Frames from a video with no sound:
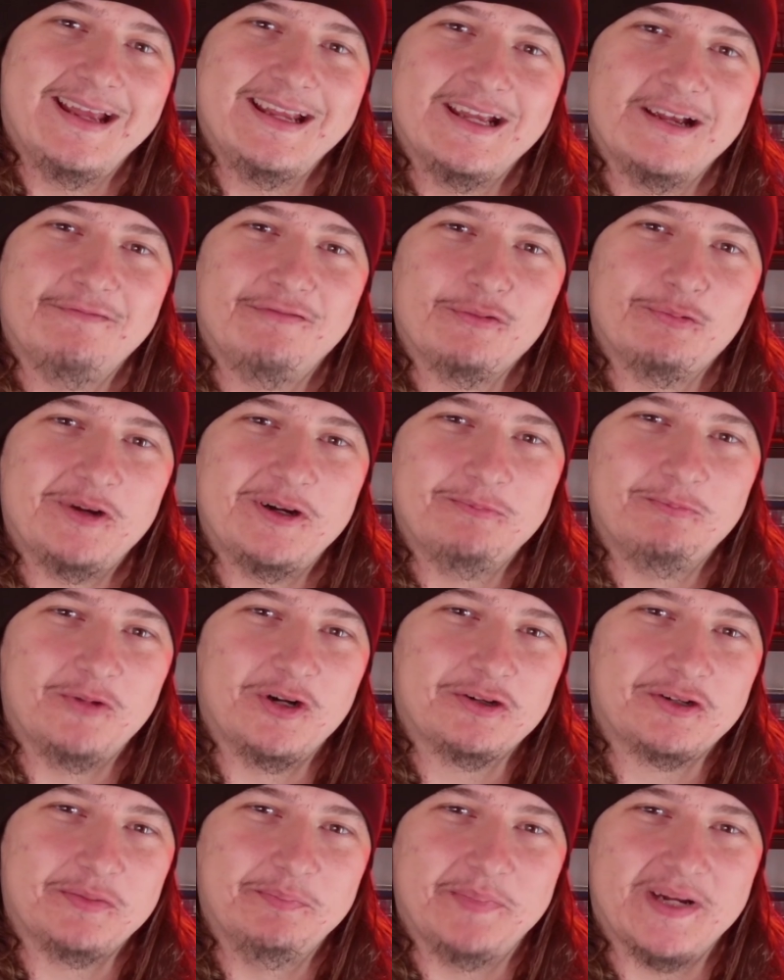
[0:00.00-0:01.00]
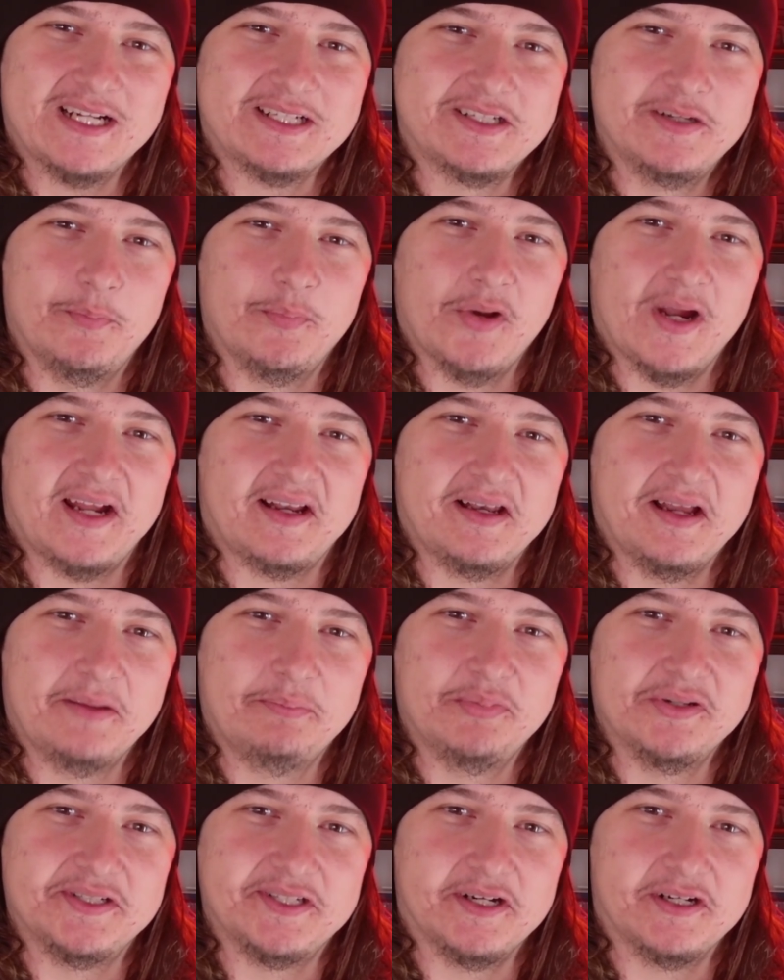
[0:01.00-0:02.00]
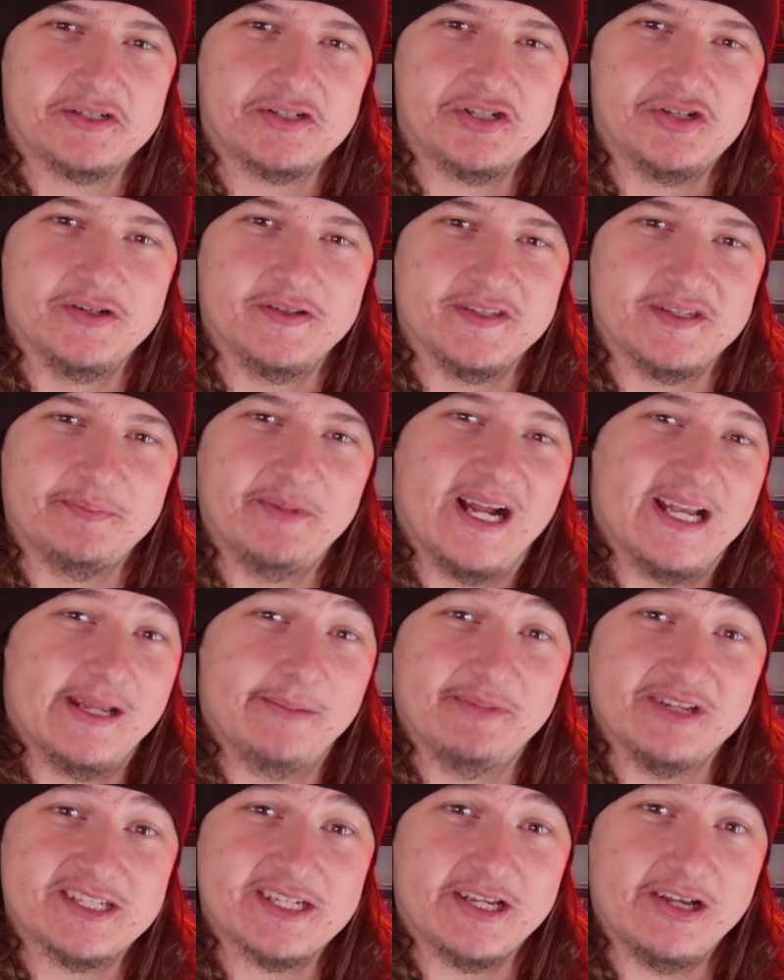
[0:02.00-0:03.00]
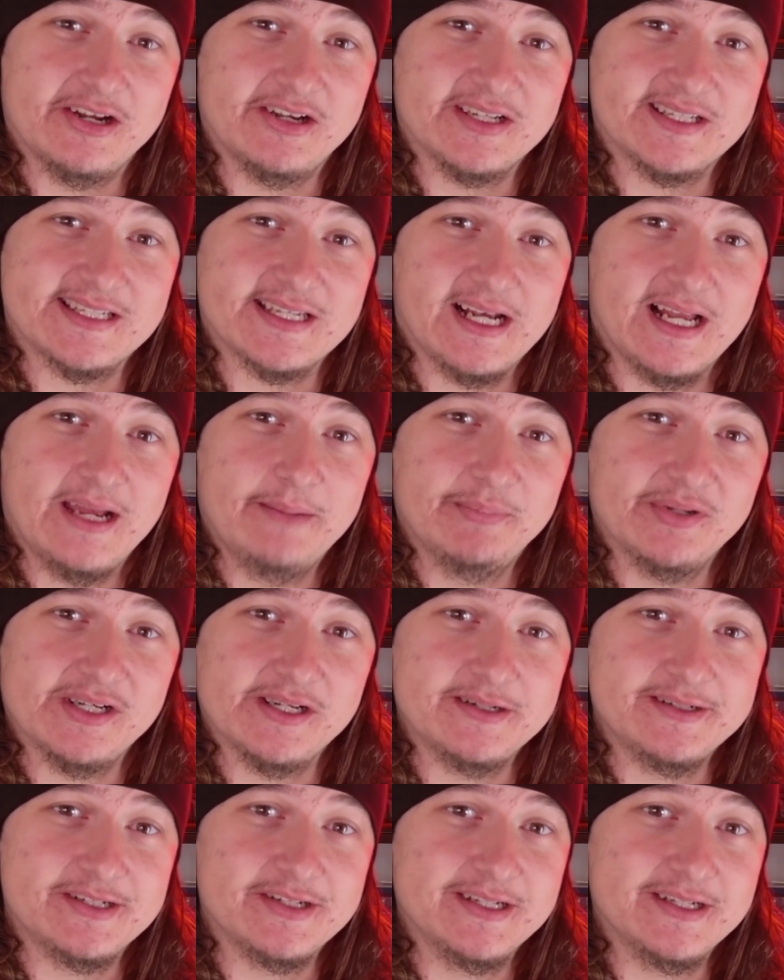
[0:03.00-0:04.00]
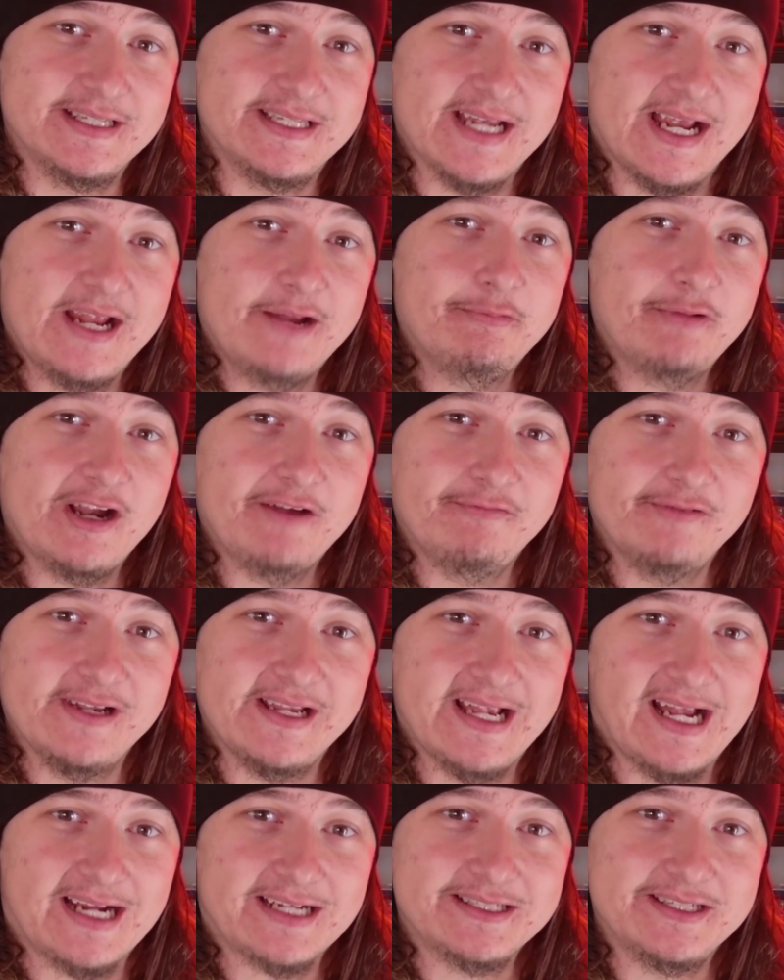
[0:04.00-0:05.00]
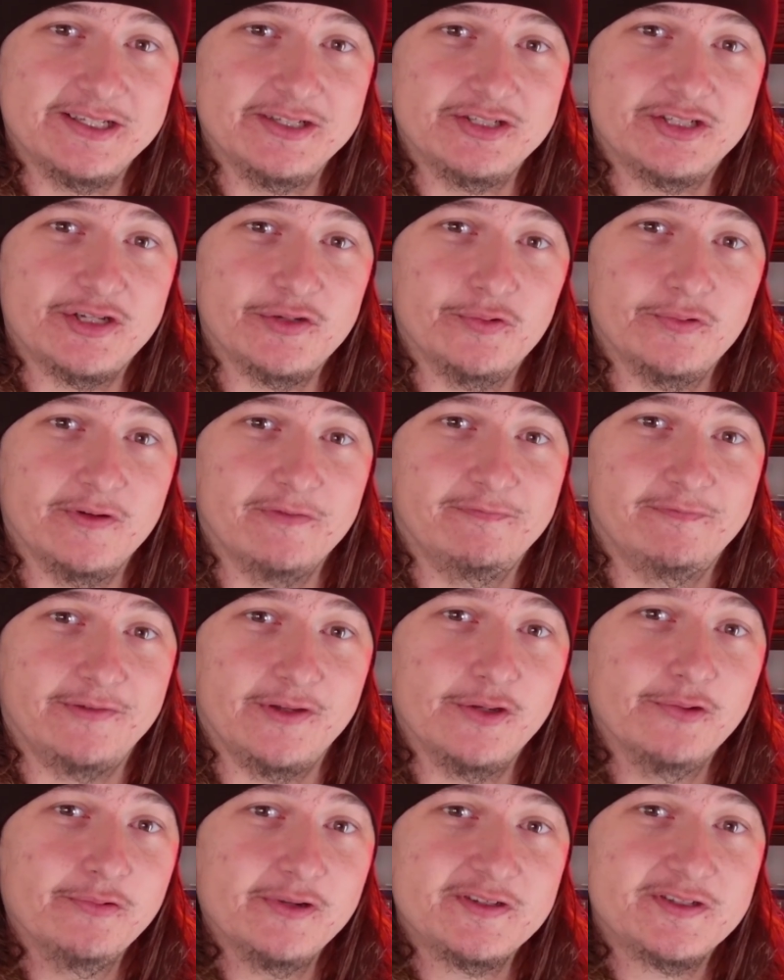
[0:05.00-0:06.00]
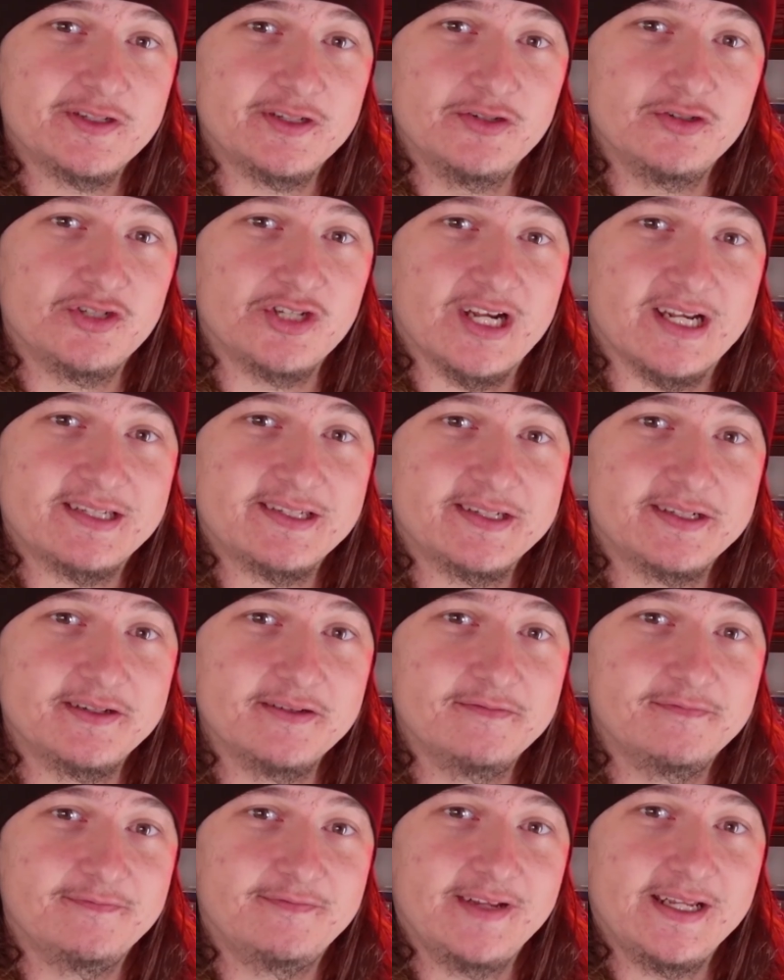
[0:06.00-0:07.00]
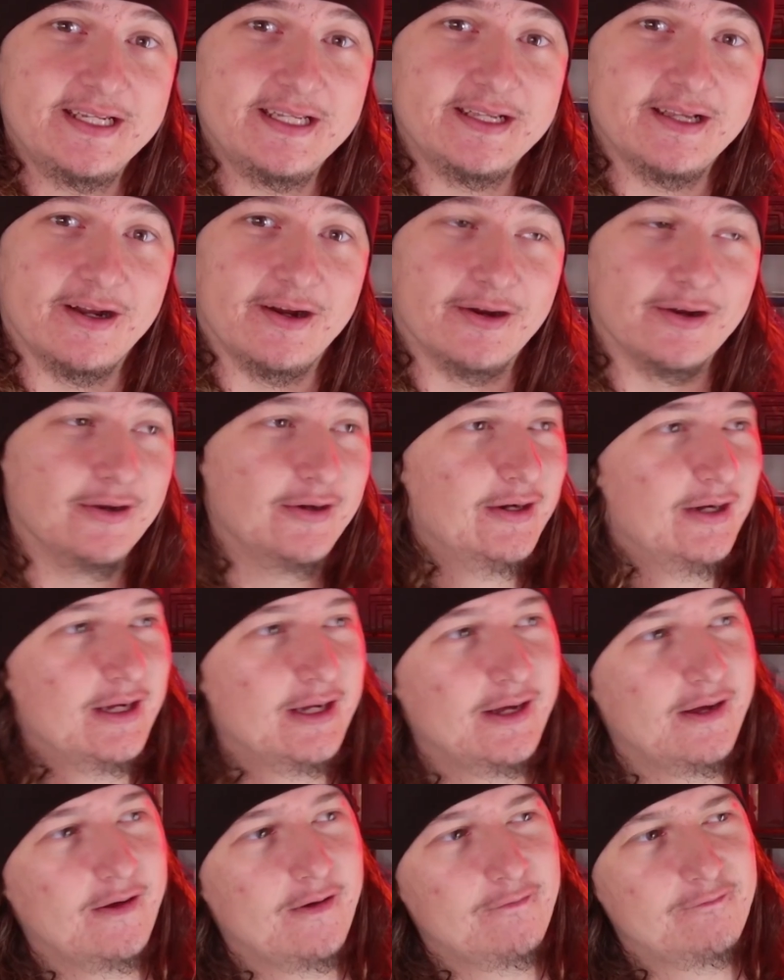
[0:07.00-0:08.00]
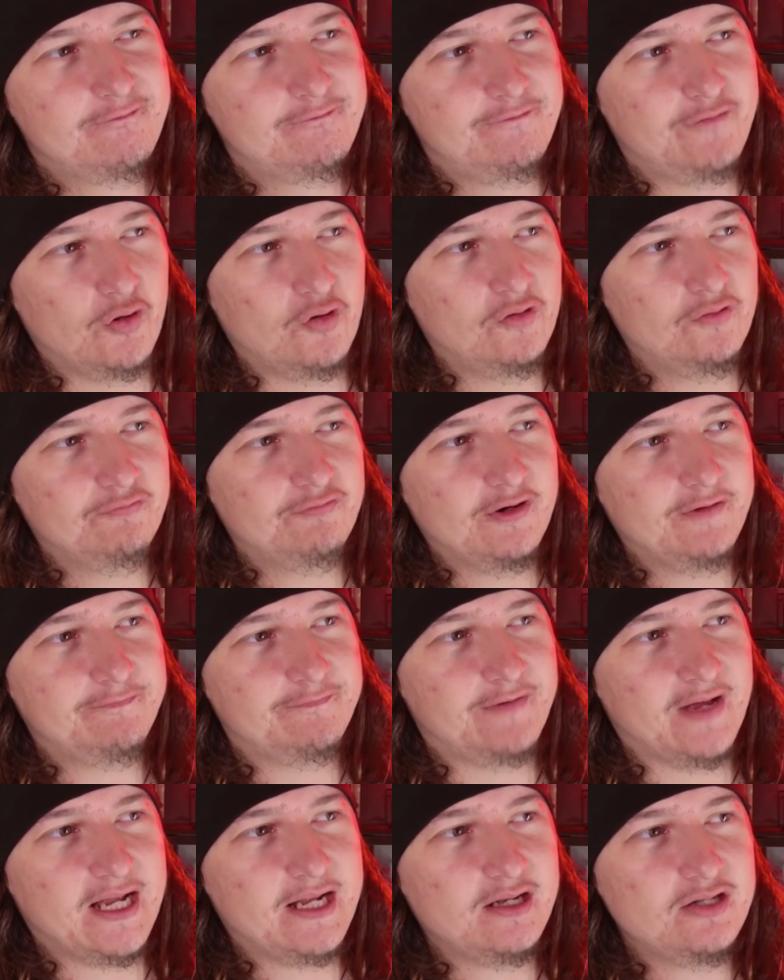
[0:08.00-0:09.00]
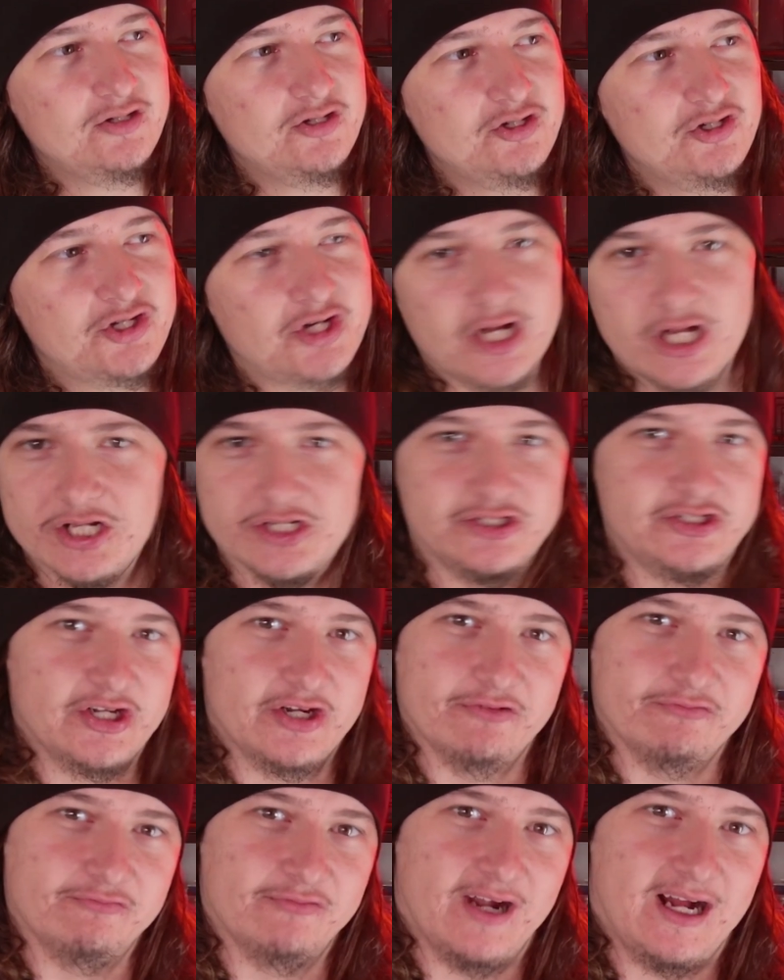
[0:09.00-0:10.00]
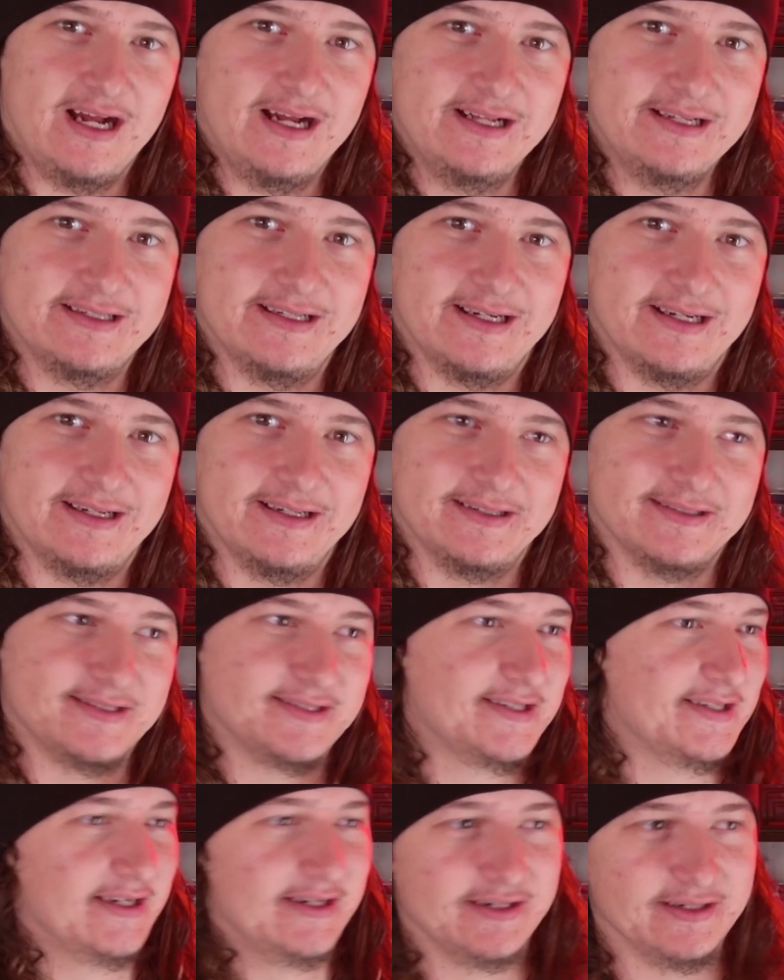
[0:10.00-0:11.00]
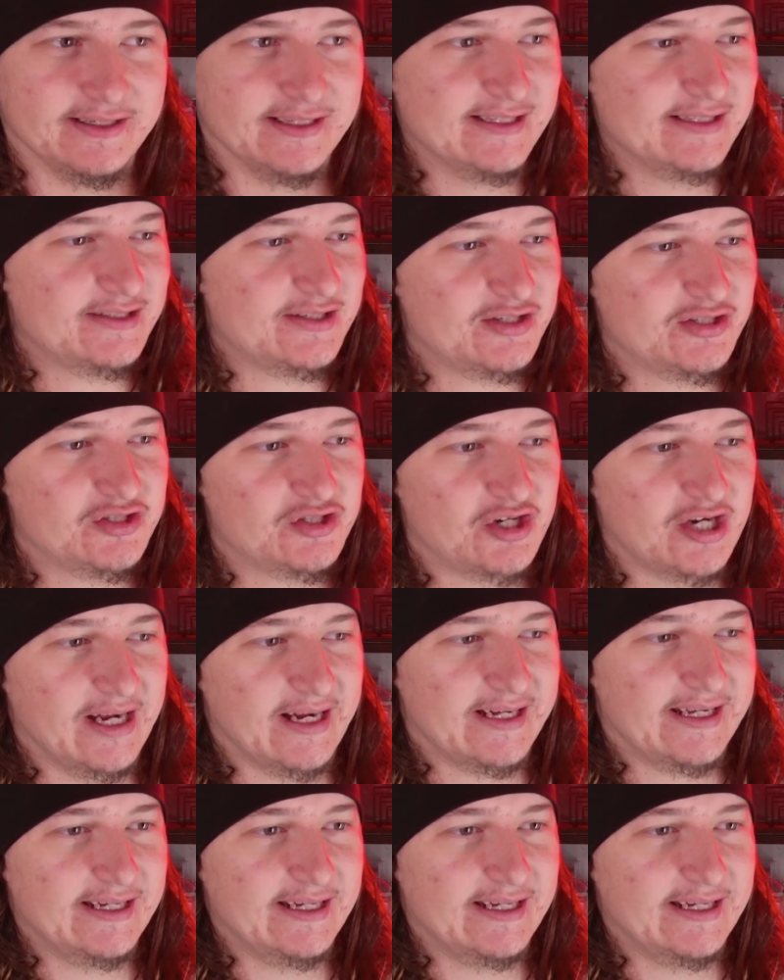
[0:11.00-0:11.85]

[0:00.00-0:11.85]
everyone, welcome back to Breaklight Productions. My name is Curtis Lambert and today we're reacting to a viewer suggested video for Revenge Derana. So let's check it